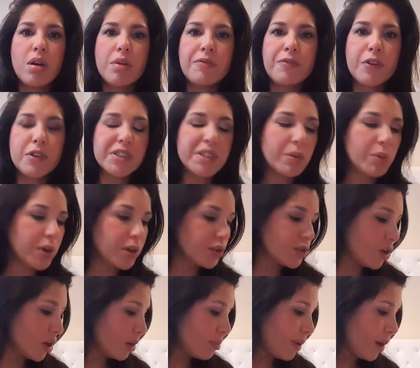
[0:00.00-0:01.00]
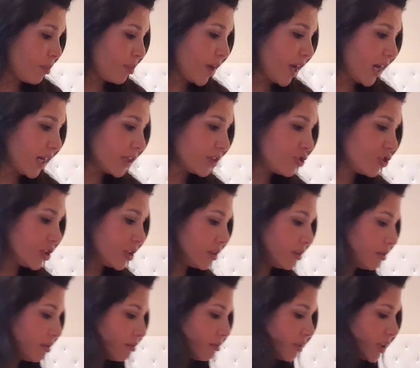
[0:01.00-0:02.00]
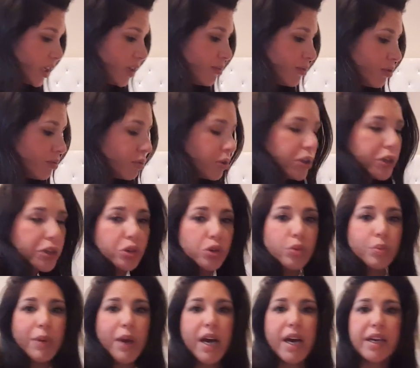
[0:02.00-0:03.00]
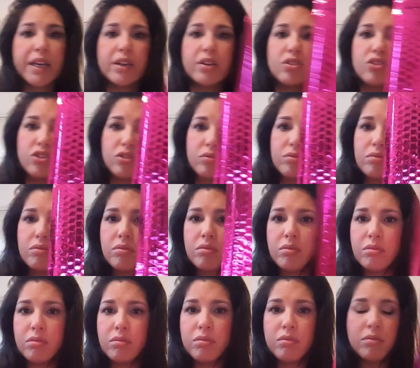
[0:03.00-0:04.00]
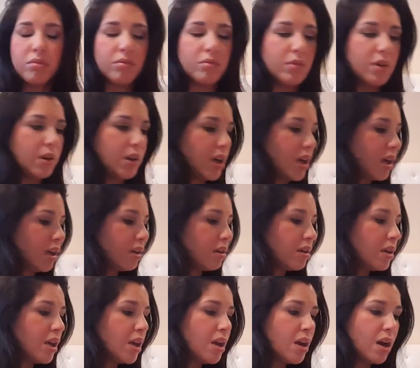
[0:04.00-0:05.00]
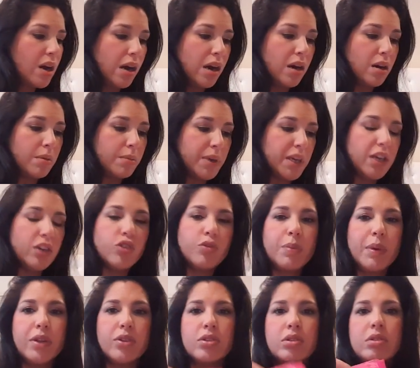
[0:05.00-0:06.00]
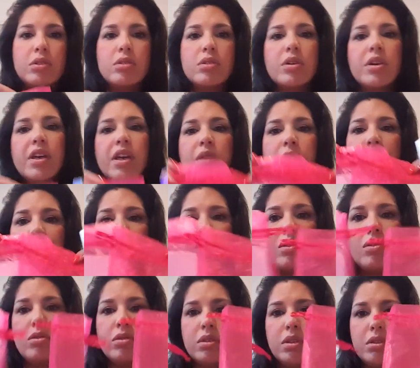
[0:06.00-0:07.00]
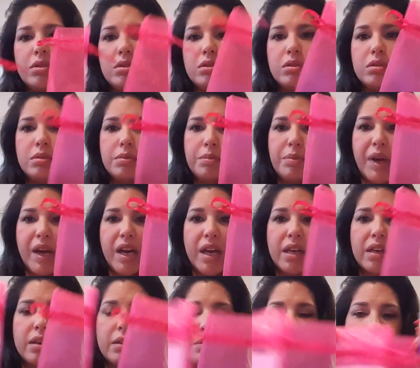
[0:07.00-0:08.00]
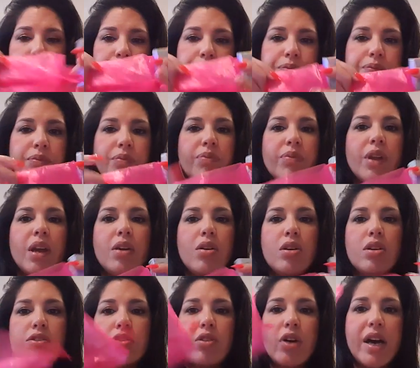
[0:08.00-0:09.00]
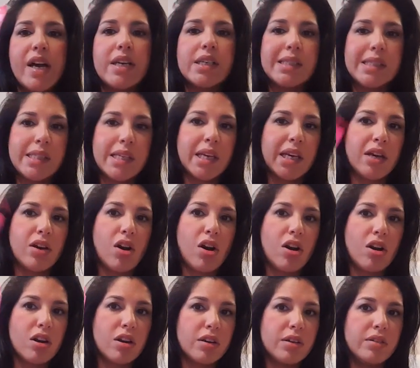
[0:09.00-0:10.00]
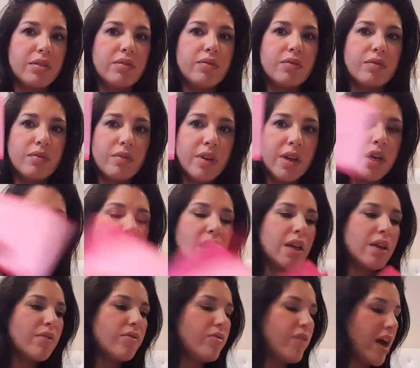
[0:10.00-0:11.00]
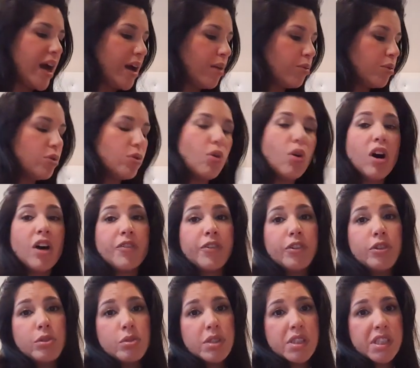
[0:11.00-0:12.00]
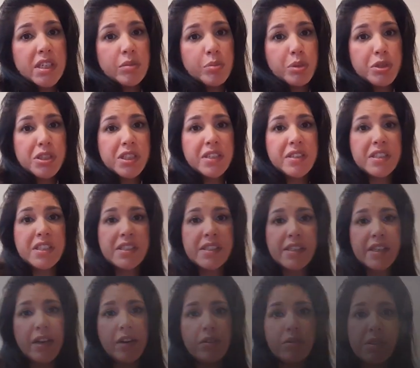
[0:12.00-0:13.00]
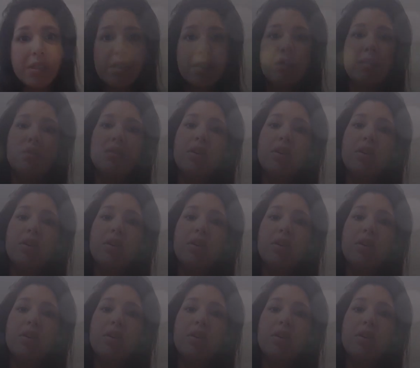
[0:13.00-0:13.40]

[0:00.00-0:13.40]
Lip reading: First, I want to talk about packaging. Came in a really cute package. Okay. Each bundle came in its own little bag. It also has a card that will offer you a 10% discount